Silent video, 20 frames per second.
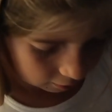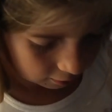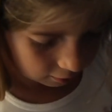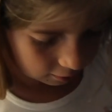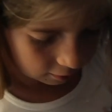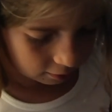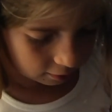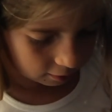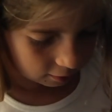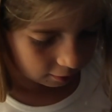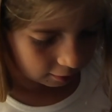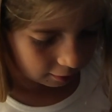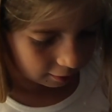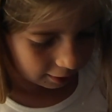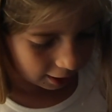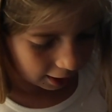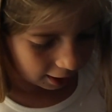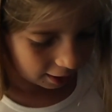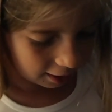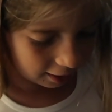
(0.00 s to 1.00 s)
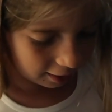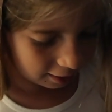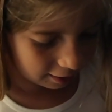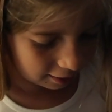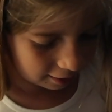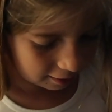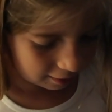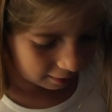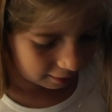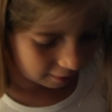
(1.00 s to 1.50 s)
your birthday? Uh-huh
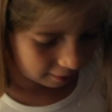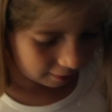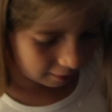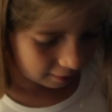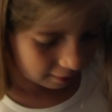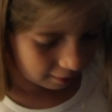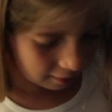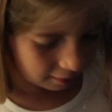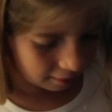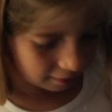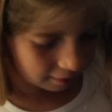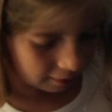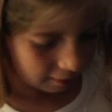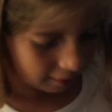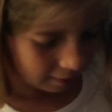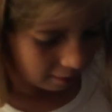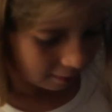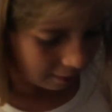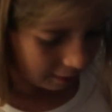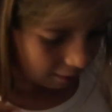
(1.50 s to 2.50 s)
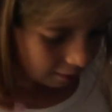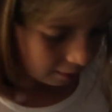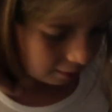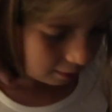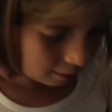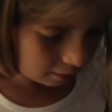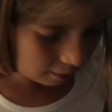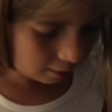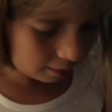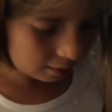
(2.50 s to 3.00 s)

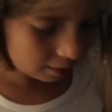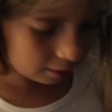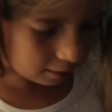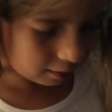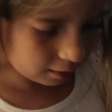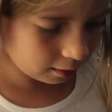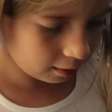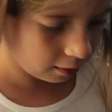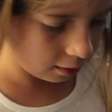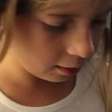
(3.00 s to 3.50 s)
excited to have like a